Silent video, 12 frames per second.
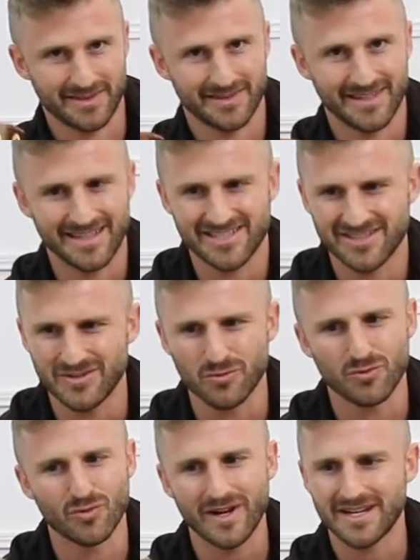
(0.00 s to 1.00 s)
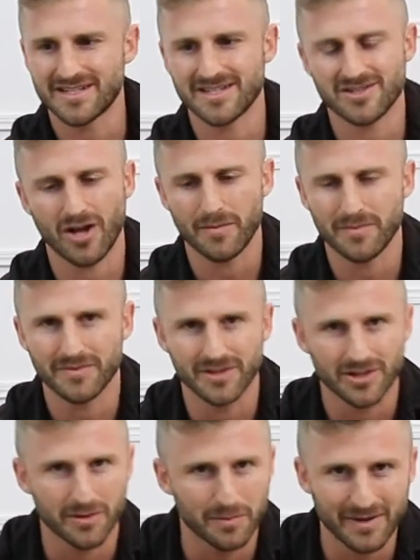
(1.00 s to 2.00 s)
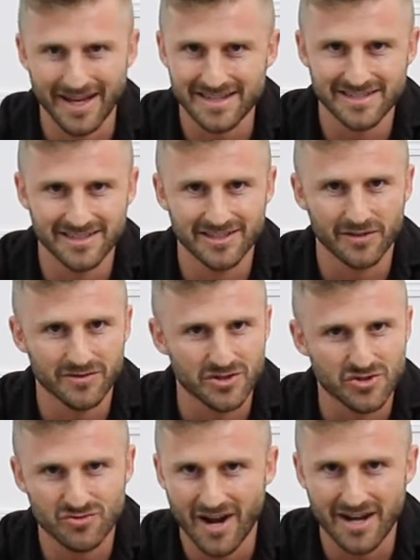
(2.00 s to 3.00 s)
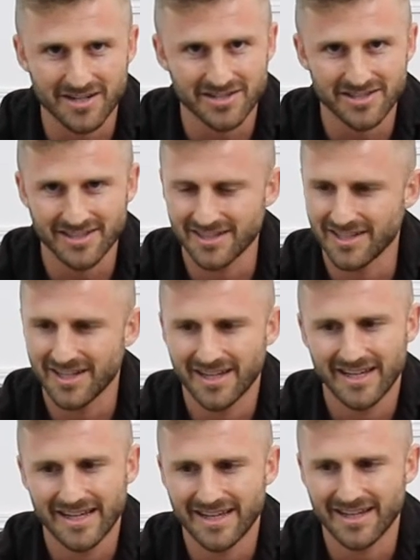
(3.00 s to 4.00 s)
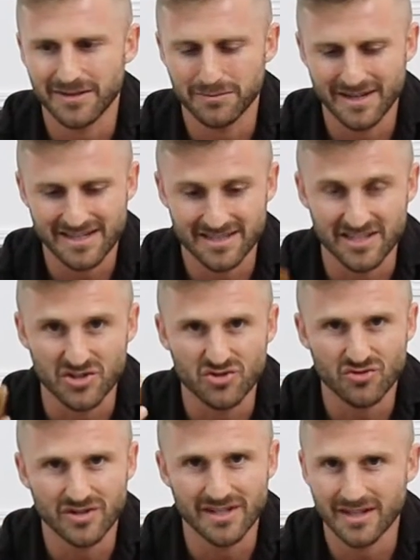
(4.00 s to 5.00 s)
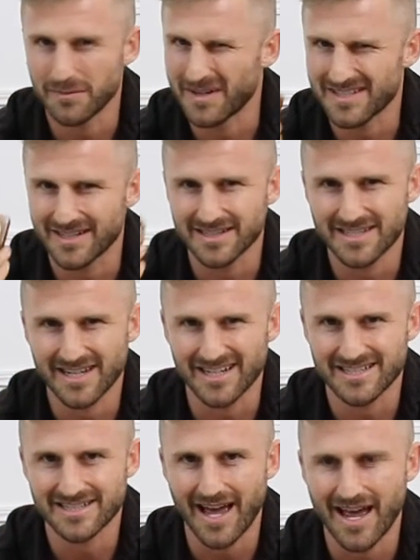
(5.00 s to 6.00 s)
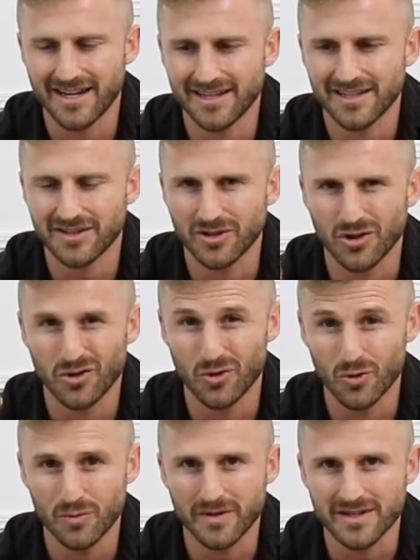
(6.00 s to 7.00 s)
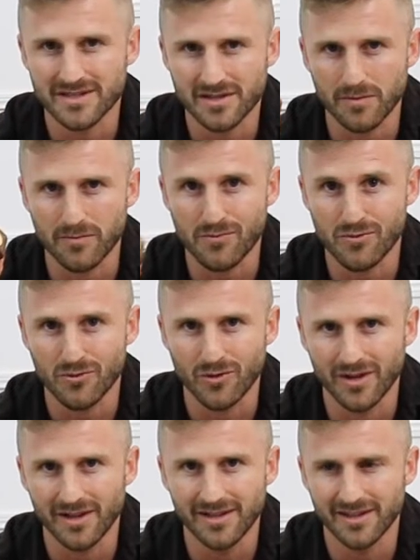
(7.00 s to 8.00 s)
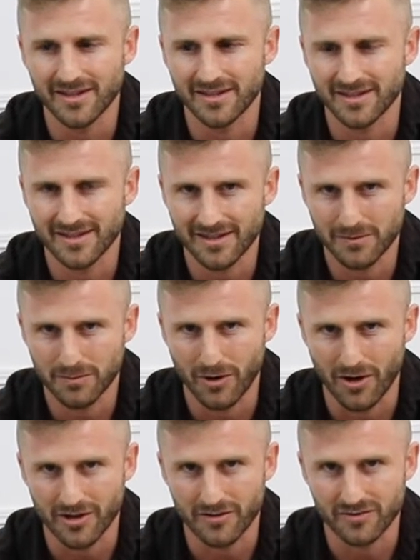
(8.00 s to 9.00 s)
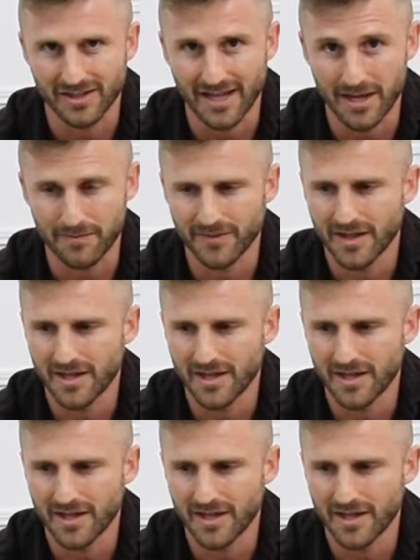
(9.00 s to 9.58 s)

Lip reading: It raises up the complexity of the strategy. It makes it intriguing, makes it exciting. The cube is a brilliant part of the game.